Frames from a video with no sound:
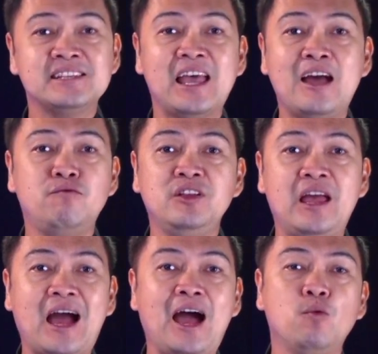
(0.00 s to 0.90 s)
Yes,
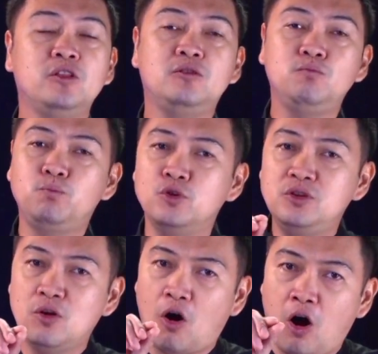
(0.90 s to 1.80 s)
every day I would
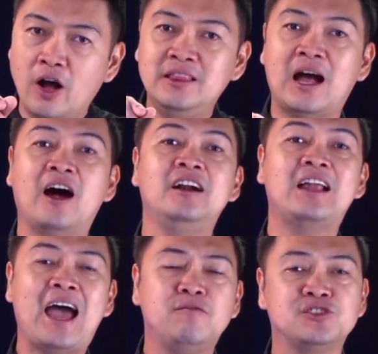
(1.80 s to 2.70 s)
put
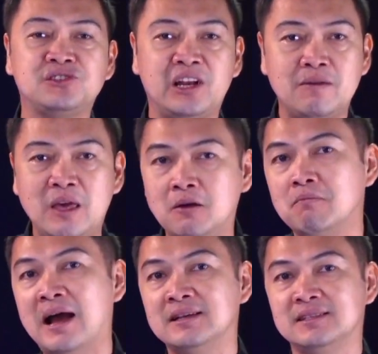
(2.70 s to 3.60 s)
on our live
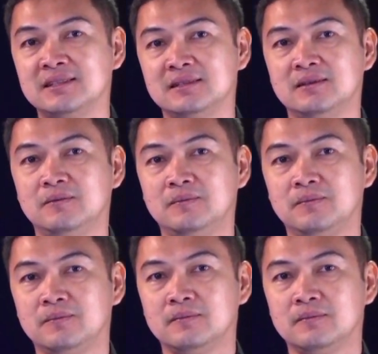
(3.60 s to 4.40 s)
streaming Mass.